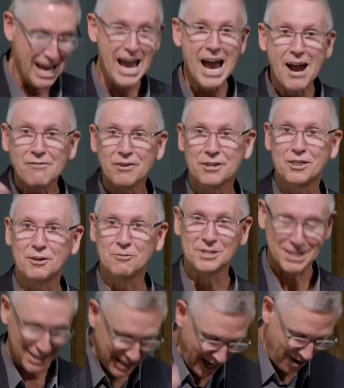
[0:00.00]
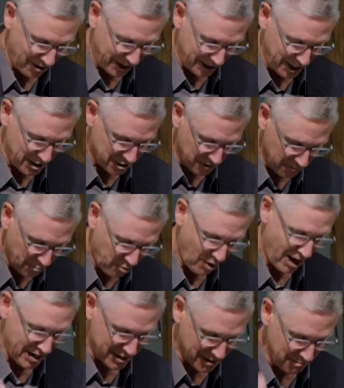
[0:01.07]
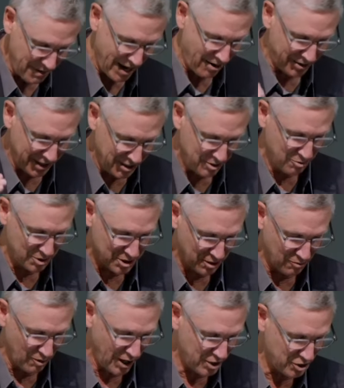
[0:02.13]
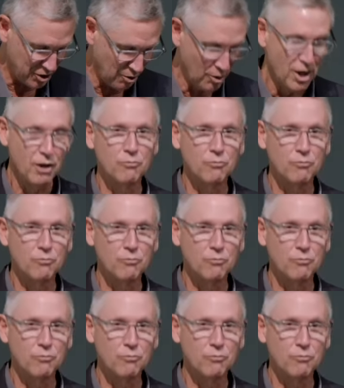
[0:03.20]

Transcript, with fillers: Everything was a calculation of price, amount, interest, and ratio,